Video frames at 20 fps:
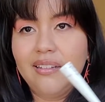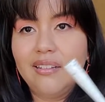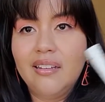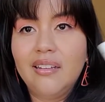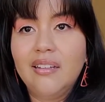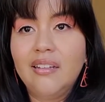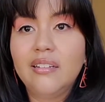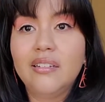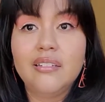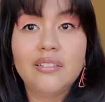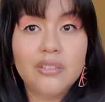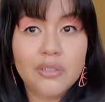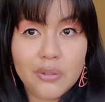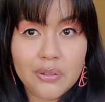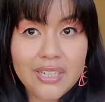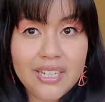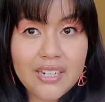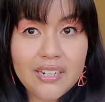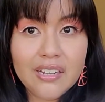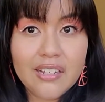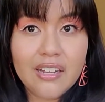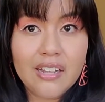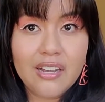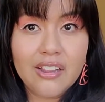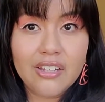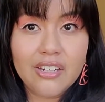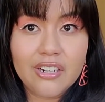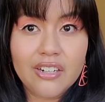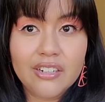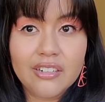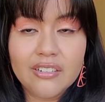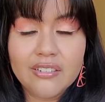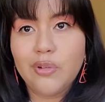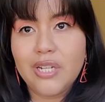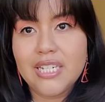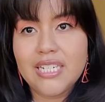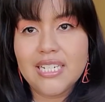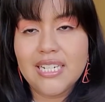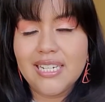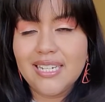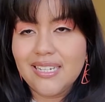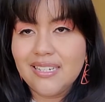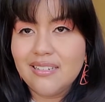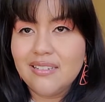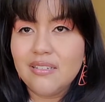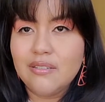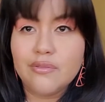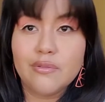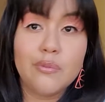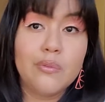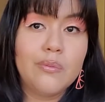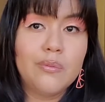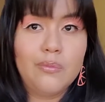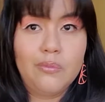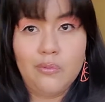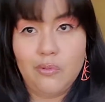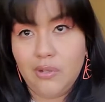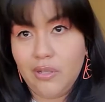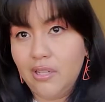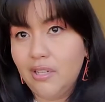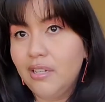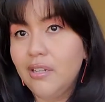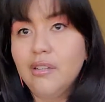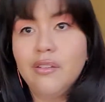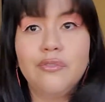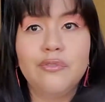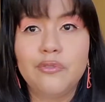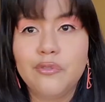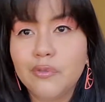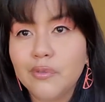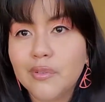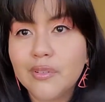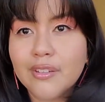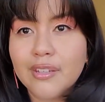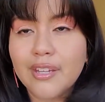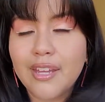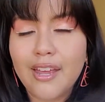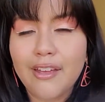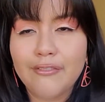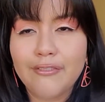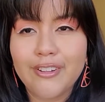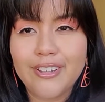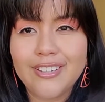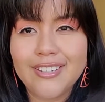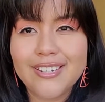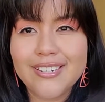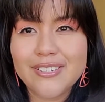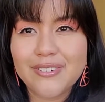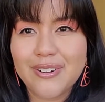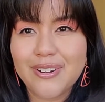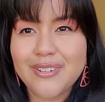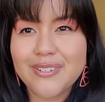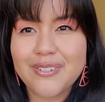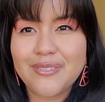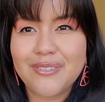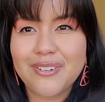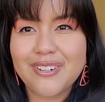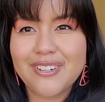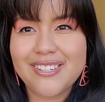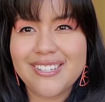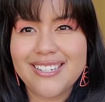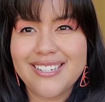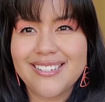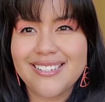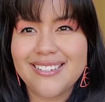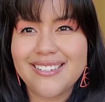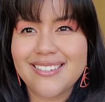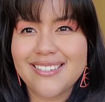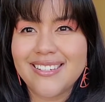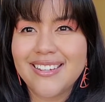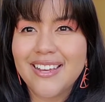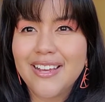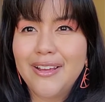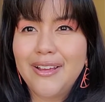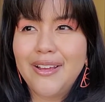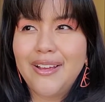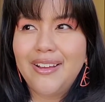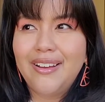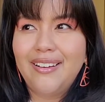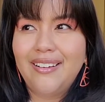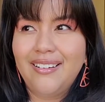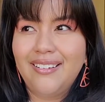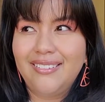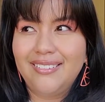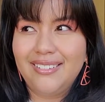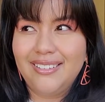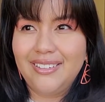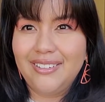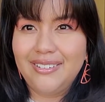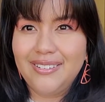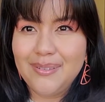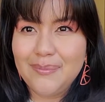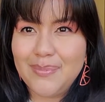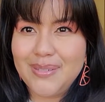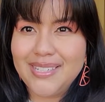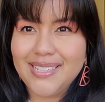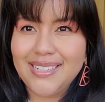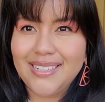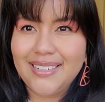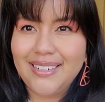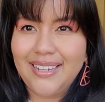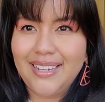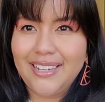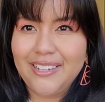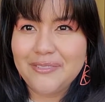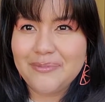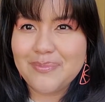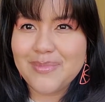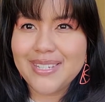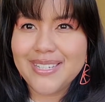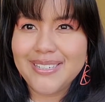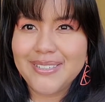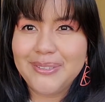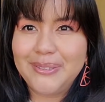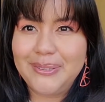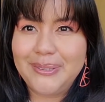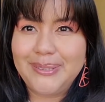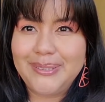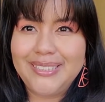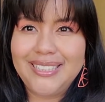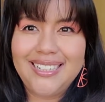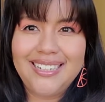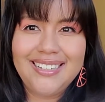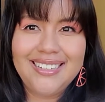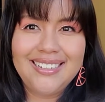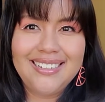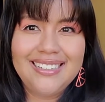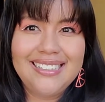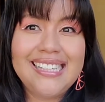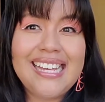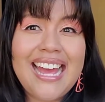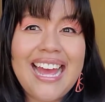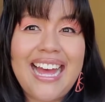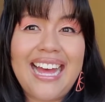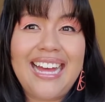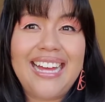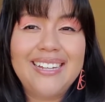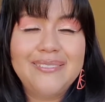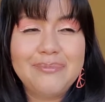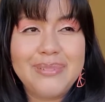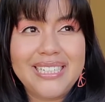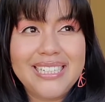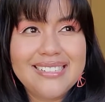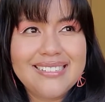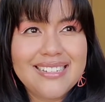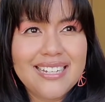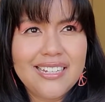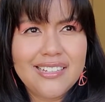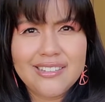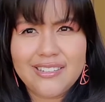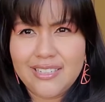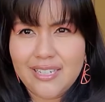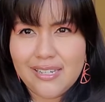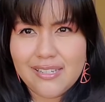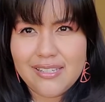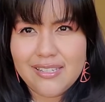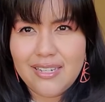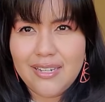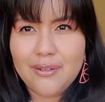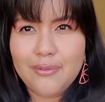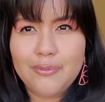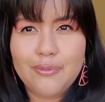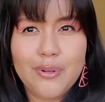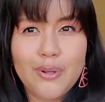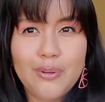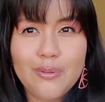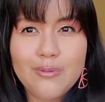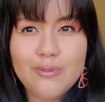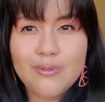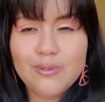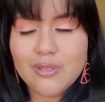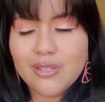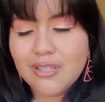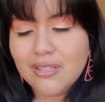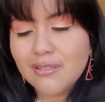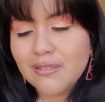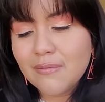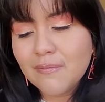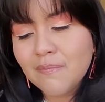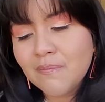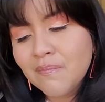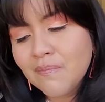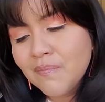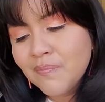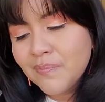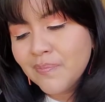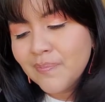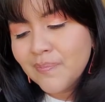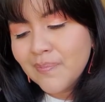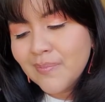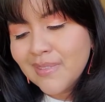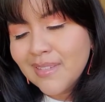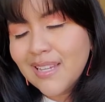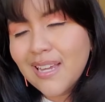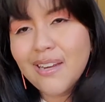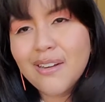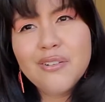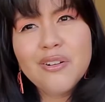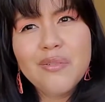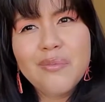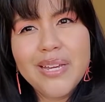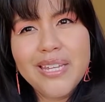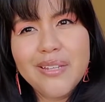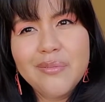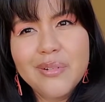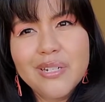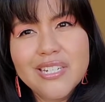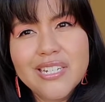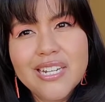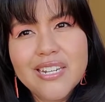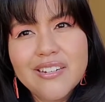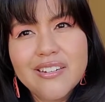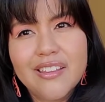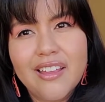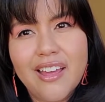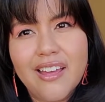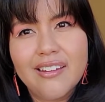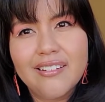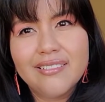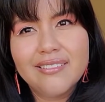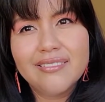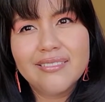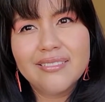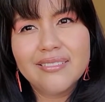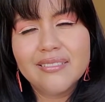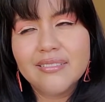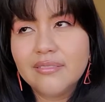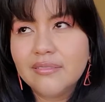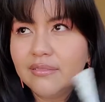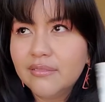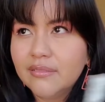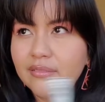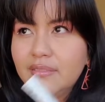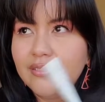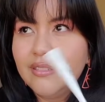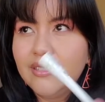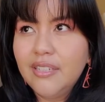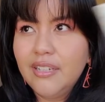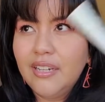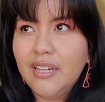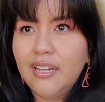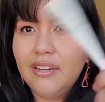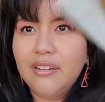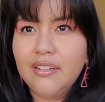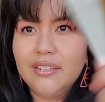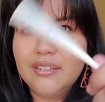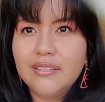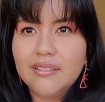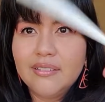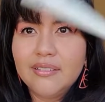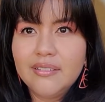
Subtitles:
the Lolita color, which is one of Kat Von D's controversies on their lipstick name. So yeah, but it's like a dusty rose. I don't know why they wouldn't change that. You can hear it.